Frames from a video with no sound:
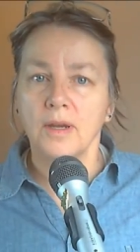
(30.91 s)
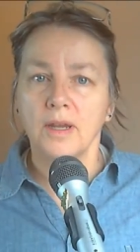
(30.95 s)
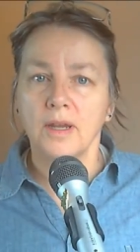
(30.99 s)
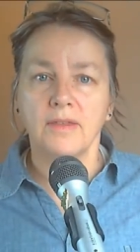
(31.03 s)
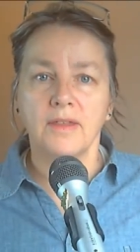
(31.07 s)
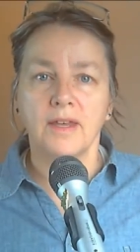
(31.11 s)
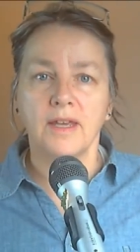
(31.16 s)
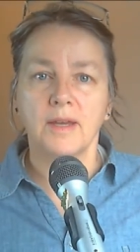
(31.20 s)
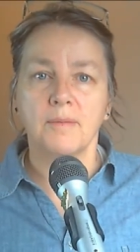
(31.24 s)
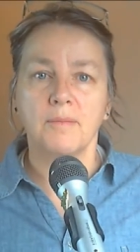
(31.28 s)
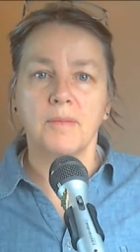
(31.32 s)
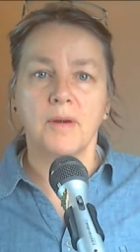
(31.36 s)
what do you
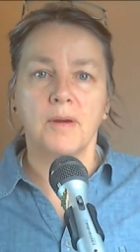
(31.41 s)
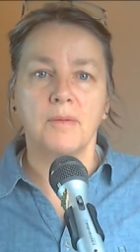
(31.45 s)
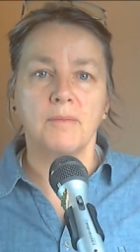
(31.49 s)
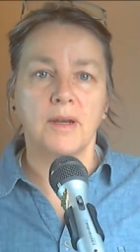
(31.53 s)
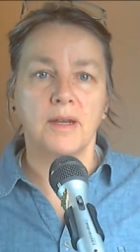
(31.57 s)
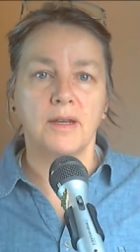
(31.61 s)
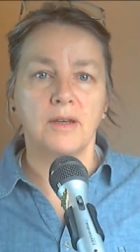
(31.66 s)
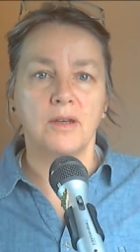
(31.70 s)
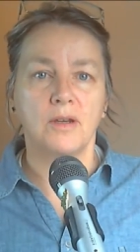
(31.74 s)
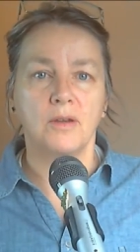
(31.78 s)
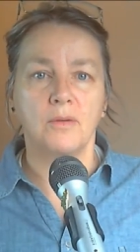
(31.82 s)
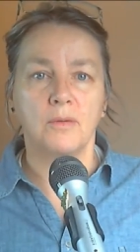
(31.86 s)
think about
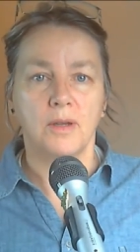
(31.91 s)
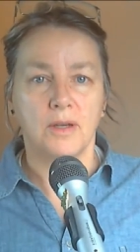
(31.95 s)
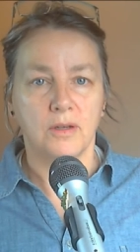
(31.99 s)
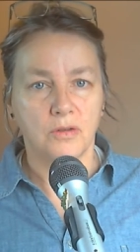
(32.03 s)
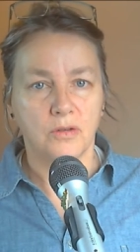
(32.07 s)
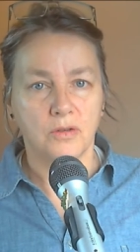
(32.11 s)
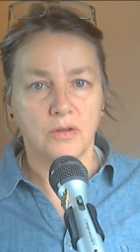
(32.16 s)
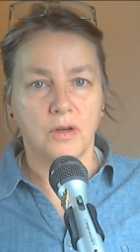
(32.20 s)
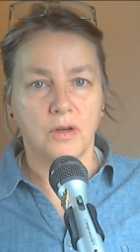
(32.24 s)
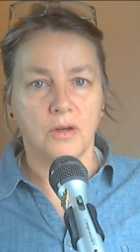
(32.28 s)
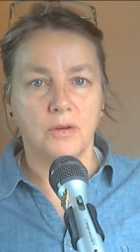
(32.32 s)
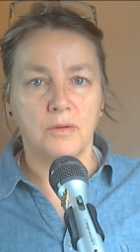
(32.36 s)
my new
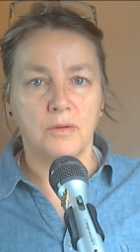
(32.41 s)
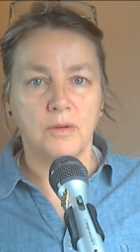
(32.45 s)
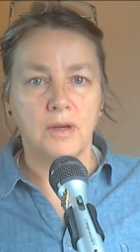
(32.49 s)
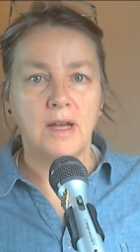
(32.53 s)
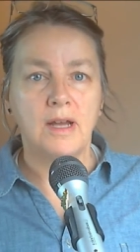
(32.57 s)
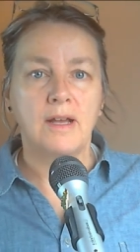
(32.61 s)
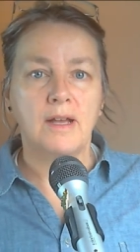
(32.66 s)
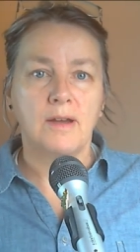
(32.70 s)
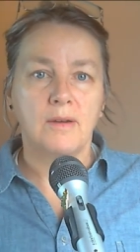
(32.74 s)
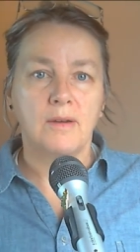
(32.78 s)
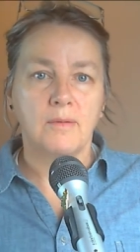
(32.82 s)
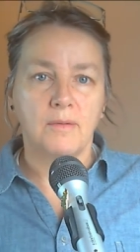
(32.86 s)
intro
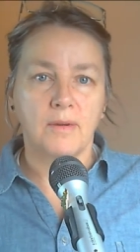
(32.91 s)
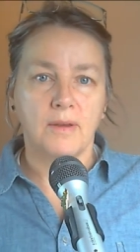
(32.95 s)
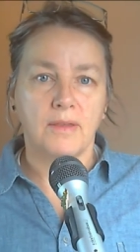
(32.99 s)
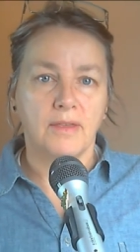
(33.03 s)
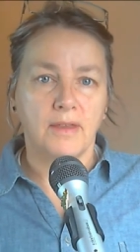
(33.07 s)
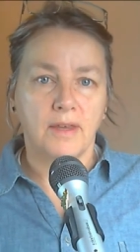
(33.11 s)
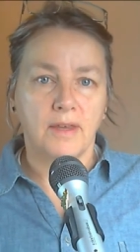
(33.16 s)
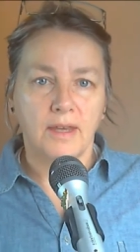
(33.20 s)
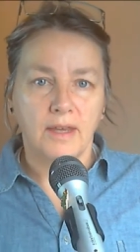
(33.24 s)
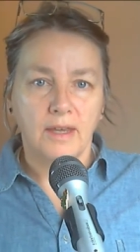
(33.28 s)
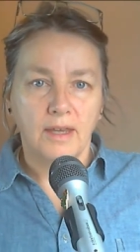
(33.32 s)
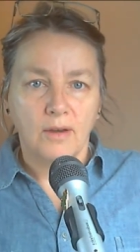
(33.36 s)
with
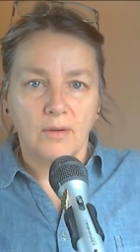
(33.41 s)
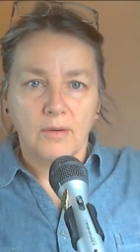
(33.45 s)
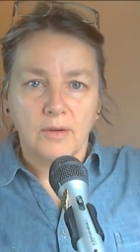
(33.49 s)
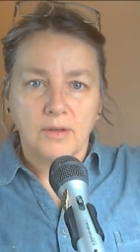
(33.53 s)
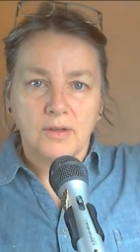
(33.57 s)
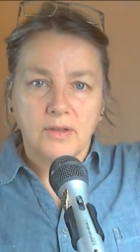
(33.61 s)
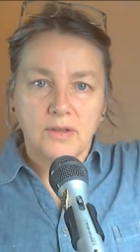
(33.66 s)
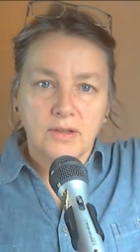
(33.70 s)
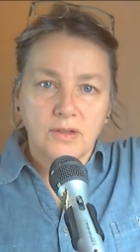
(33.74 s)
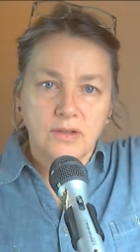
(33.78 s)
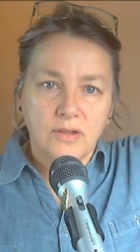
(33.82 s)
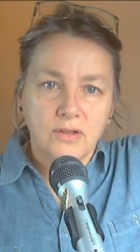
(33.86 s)
the
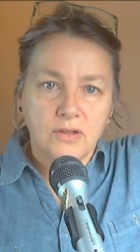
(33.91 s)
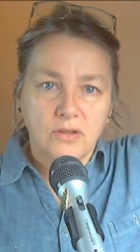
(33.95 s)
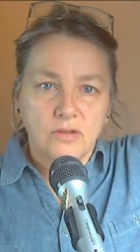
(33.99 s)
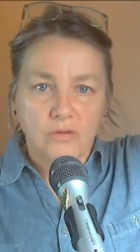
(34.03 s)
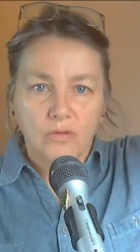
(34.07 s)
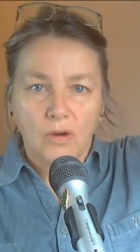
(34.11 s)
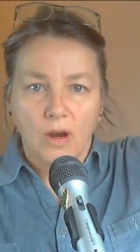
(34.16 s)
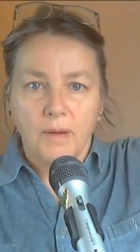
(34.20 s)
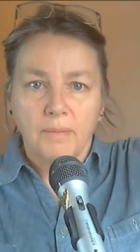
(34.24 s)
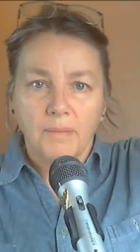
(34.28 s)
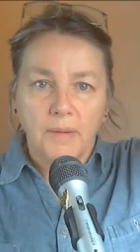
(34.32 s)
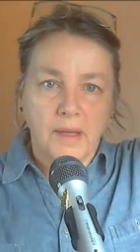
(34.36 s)
horses
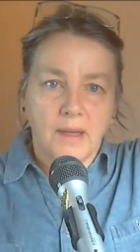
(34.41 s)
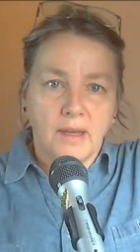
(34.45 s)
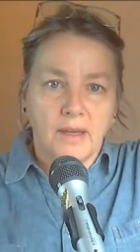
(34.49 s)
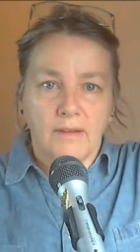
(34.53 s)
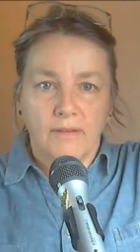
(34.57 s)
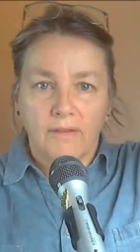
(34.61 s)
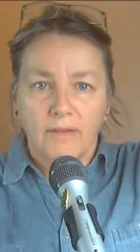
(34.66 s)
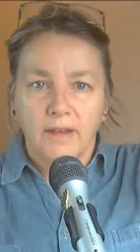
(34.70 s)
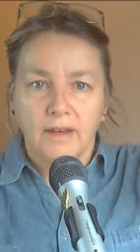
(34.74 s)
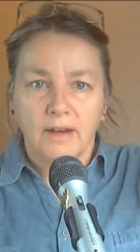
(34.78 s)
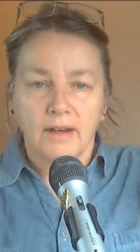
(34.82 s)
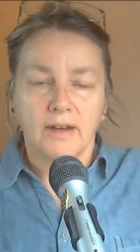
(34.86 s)
dropping
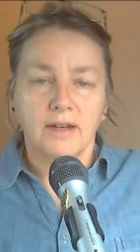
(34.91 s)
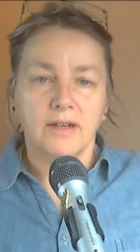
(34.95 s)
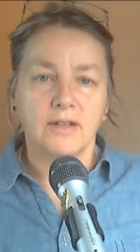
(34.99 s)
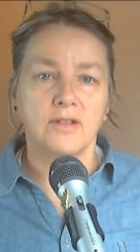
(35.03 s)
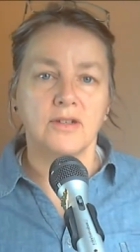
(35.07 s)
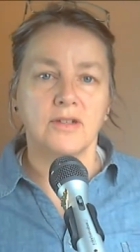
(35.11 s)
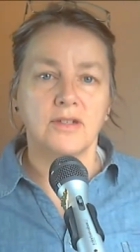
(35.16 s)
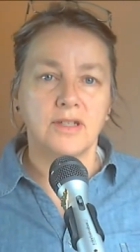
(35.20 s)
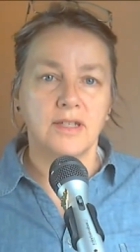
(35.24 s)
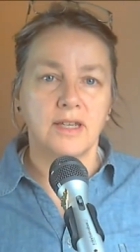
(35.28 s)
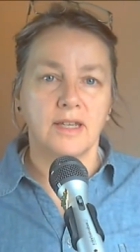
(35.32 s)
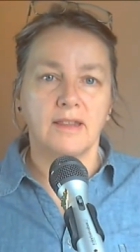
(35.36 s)
in there? I
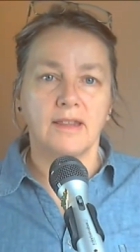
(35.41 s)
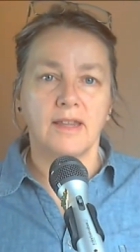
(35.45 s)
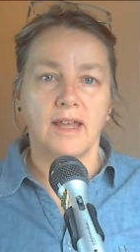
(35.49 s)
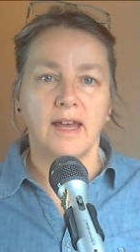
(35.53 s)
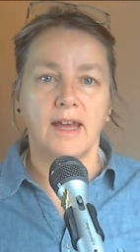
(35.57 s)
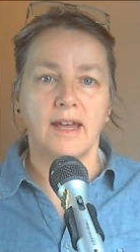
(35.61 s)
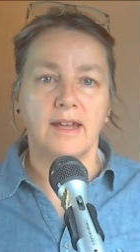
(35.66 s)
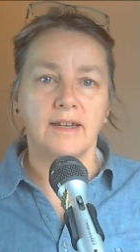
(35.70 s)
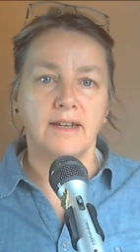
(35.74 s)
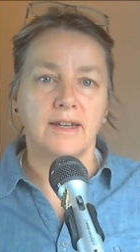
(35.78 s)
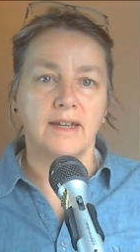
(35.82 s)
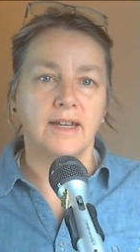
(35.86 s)
just did
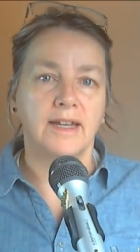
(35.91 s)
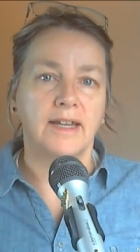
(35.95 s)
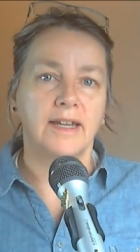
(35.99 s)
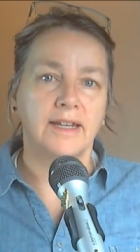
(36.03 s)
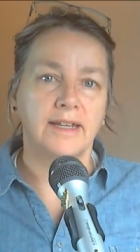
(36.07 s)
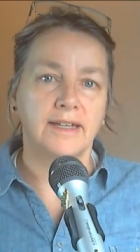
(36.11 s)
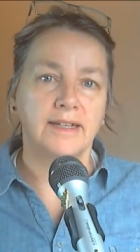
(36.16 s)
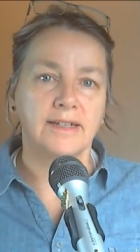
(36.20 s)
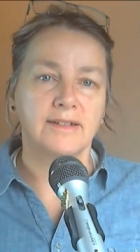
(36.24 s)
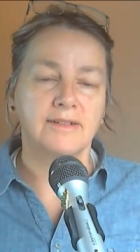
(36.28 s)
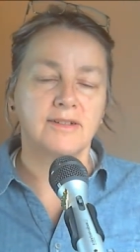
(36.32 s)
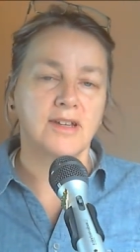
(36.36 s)
that
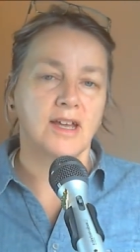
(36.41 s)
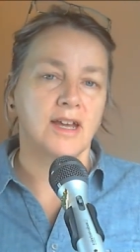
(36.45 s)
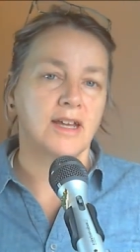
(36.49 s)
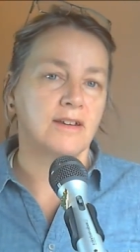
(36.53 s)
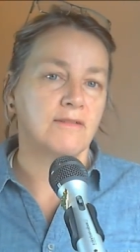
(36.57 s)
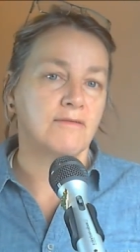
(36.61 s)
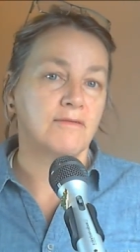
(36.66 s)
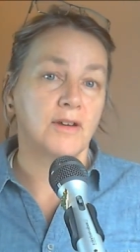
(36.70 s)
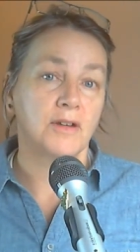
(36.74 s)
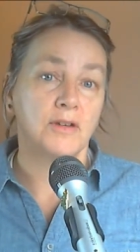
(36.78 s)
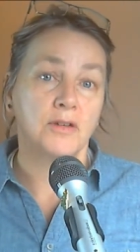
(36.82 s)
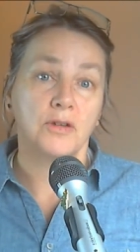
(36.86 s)
and it's
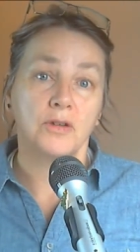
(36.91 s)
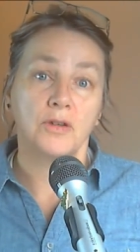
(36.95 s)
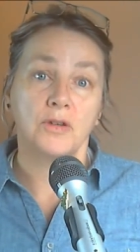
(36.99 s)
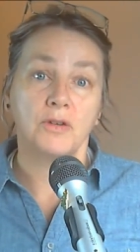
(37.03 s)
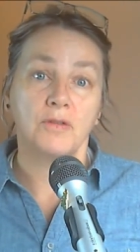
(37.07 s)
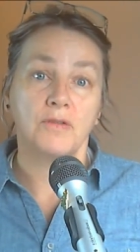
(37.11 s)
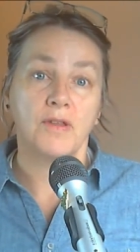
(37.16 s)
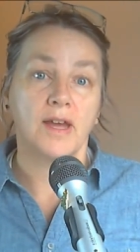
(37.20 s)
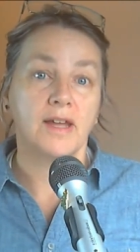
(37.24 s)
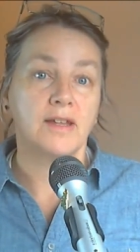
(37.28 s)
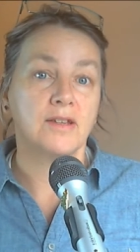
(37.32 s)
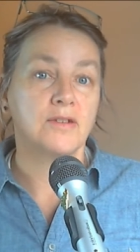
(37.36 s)
kind of fun to
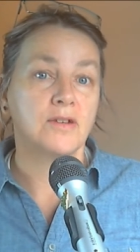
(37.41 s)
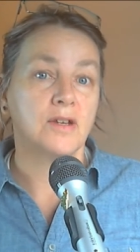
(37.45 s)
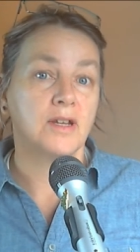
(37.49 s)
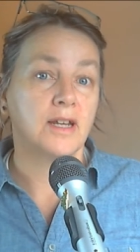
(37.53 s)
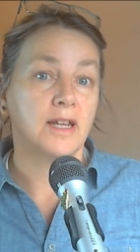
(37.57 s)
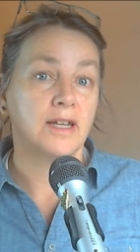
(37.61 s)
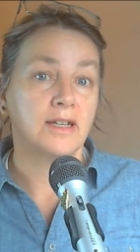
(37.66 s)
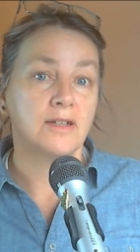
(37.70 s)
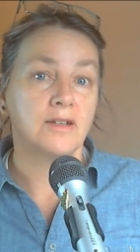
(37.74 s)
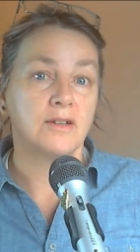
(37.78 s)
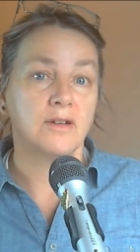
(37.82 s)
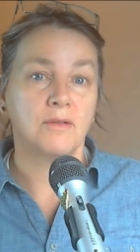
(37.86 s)
do that, so I'd
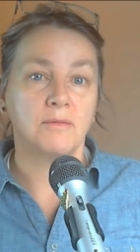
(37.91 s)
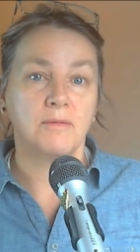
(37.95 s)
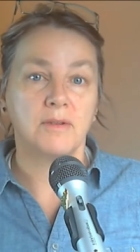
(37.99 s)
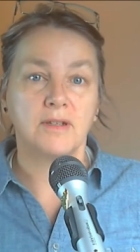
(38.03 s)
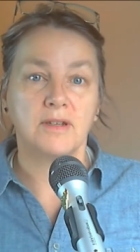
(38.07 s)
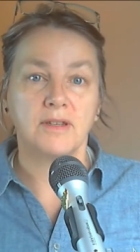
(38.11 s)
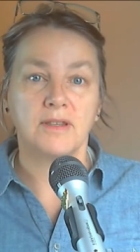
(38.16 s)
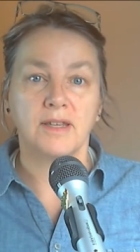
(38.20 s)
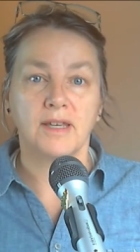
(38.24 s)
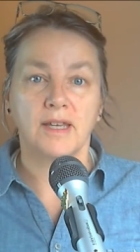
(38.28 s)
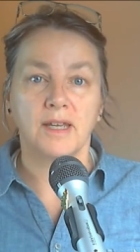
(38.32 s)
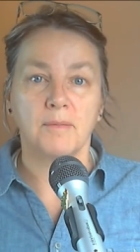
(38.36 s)
like to know
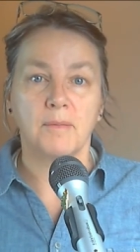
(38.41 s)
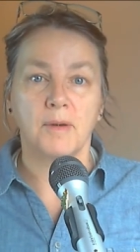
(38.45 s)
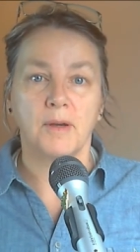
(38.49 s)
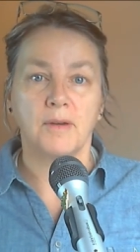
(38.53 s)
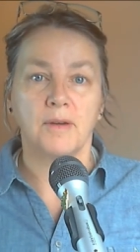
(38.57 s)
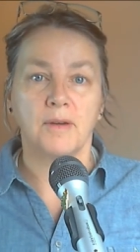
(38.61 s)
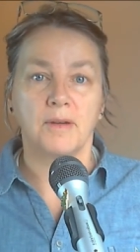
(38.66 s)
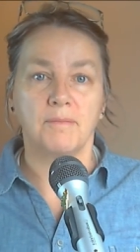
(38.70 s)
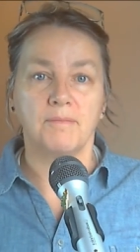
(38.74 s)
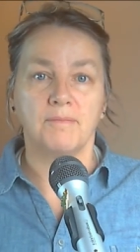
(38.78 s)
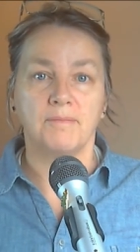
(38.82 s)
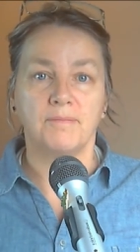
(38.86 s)
what you think
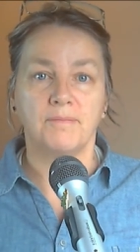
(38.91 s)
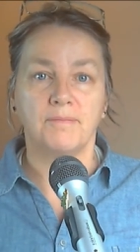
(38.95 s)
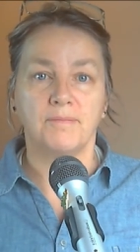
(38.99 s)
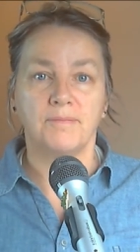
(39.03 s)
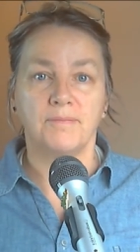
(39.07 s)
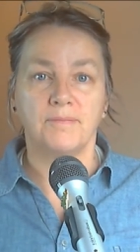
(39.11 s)
about it.